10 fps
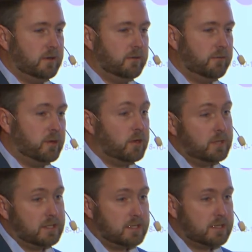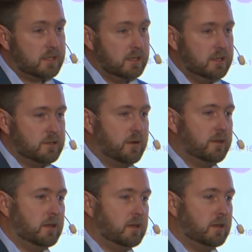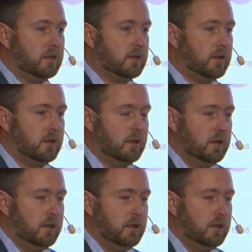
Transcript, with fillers: frequencies. So I think that,